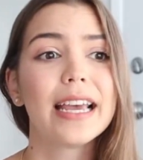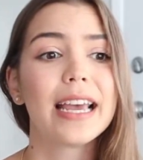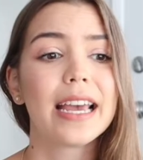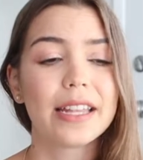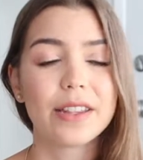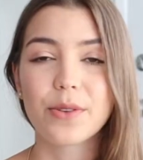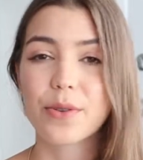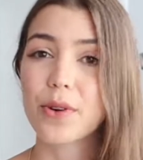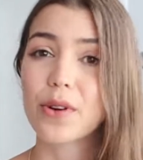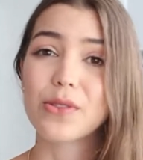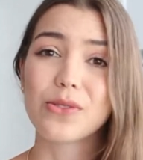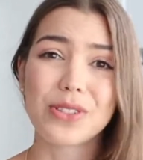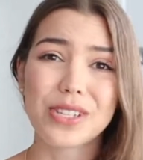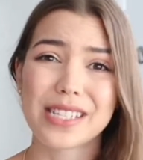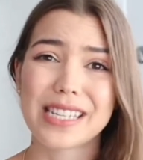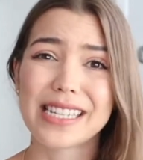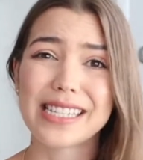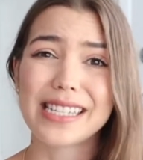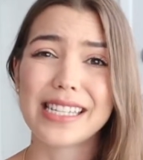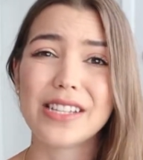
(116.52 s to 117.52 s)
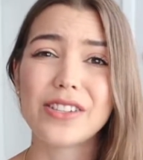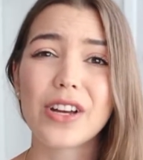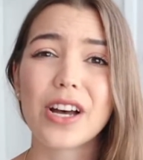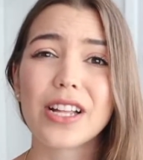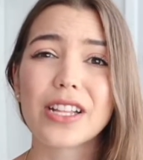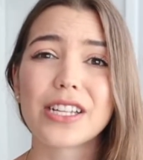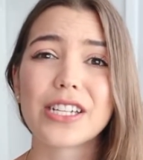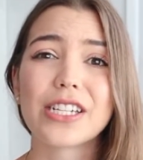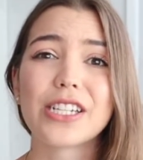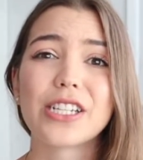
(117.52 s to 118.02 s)
and they were only
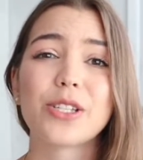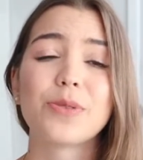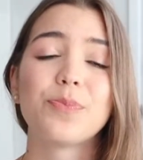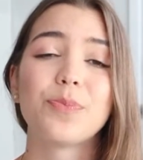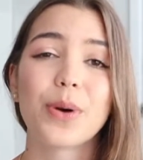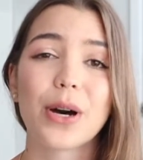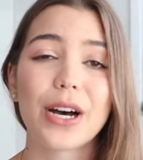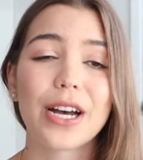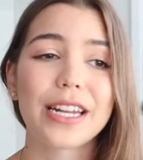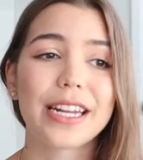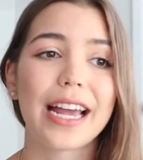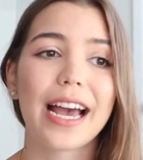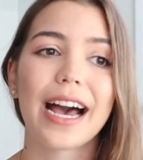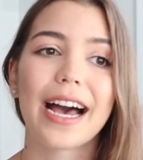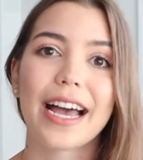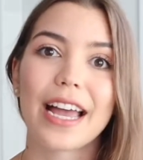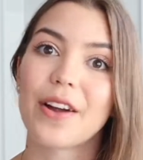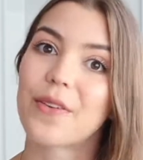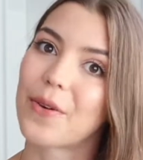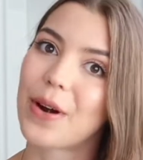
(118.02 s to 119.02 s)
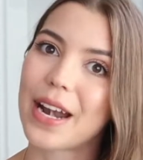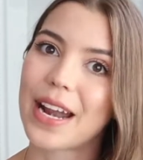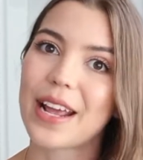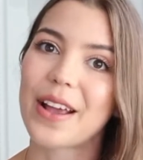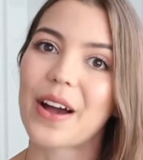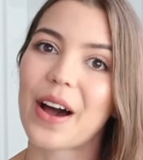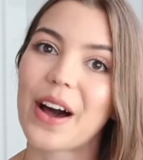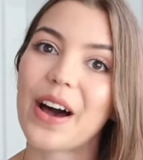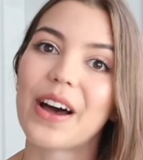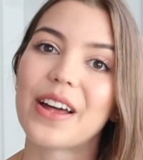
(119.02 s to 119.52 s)
$16, but I already
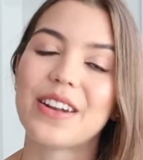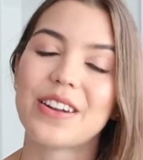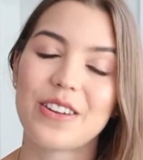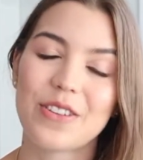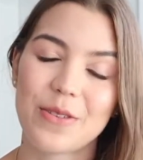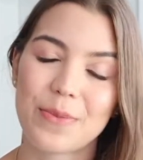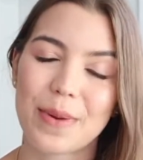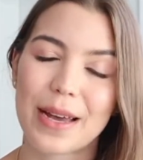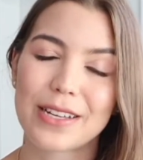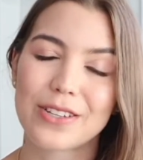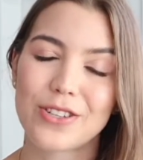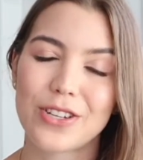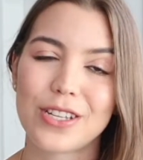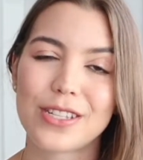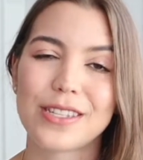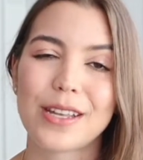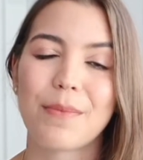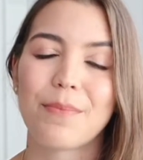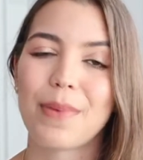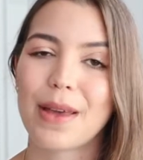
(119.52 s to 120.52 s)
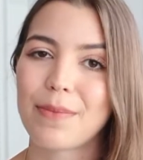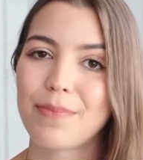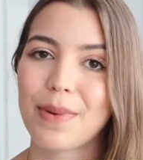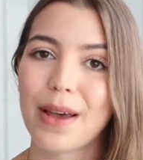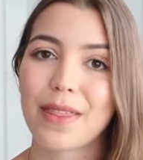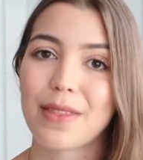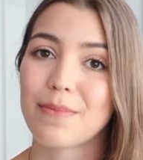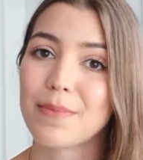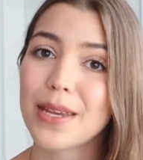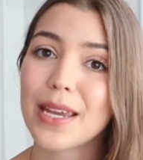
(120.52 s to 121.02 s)
got new bed sheets at Bed
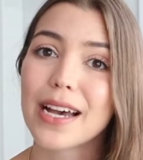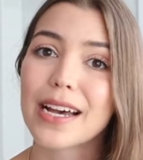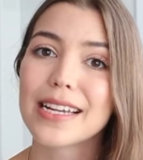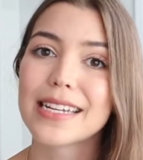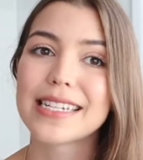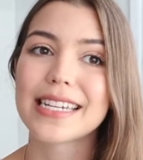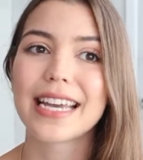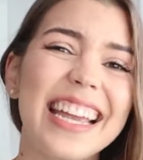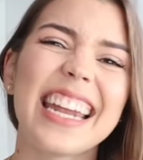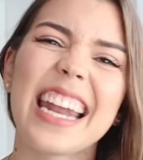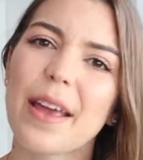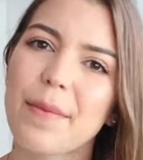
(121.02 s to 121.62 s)
Bath & Beyond and I